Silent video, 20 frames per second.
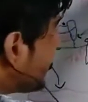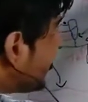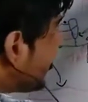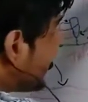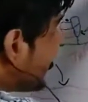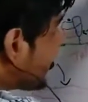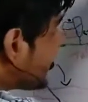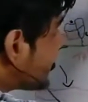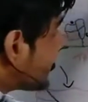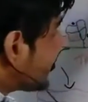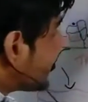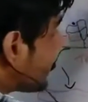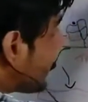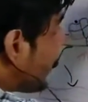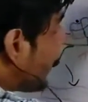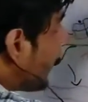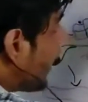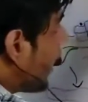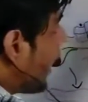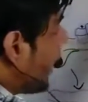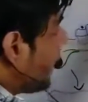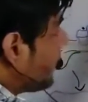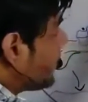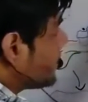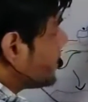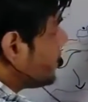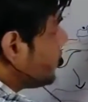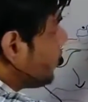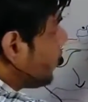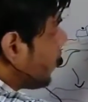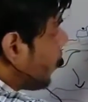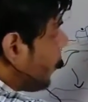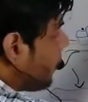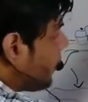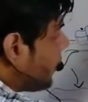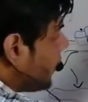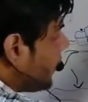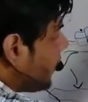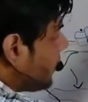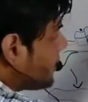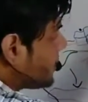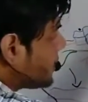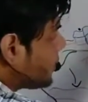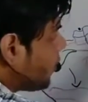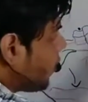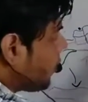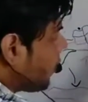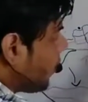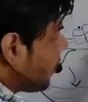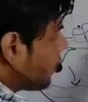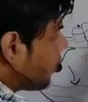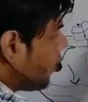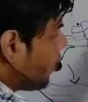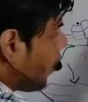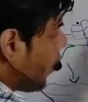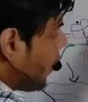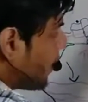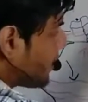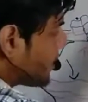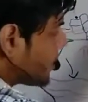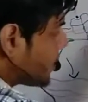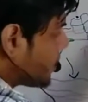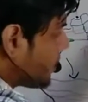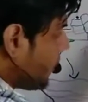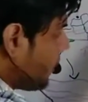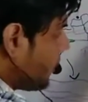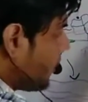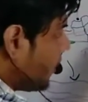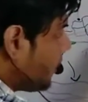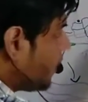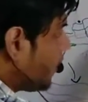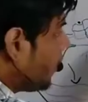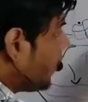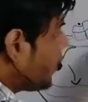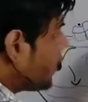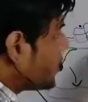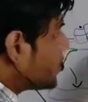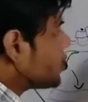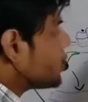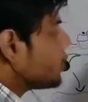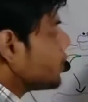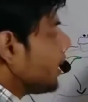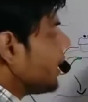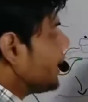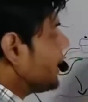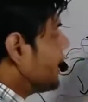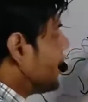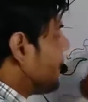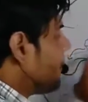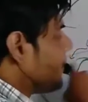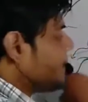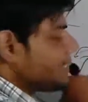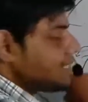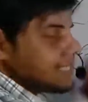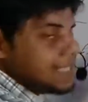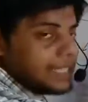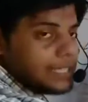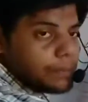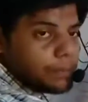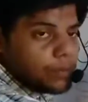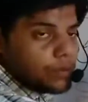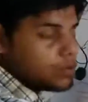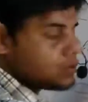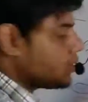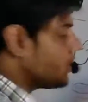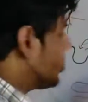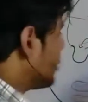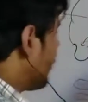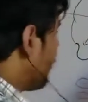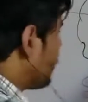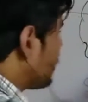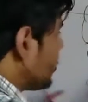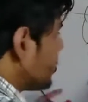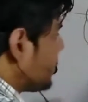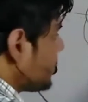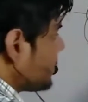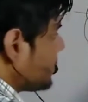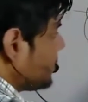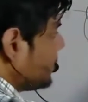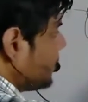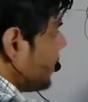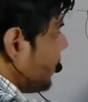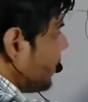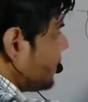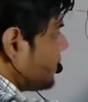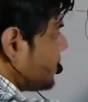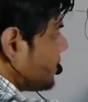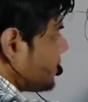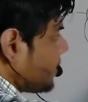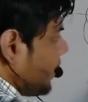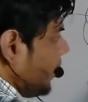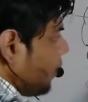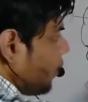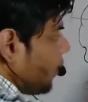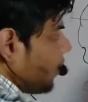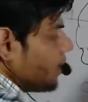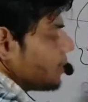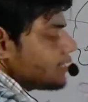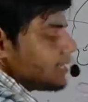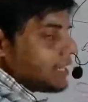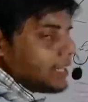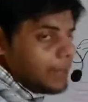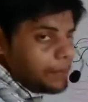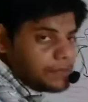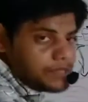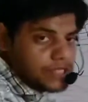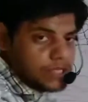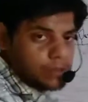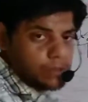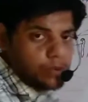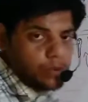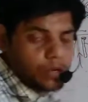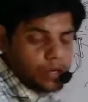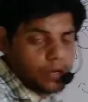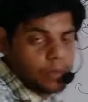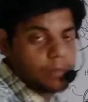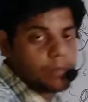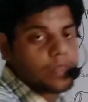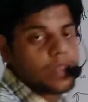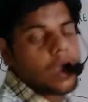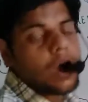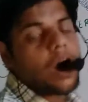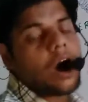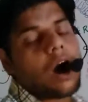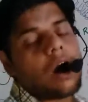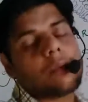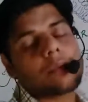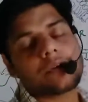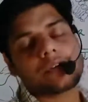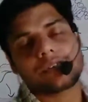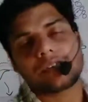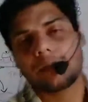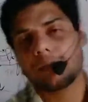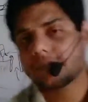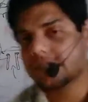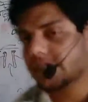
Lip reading: this complete MHC1 molecule are shifted to the tapacine protein. Now this red one is the tapacine protein. After some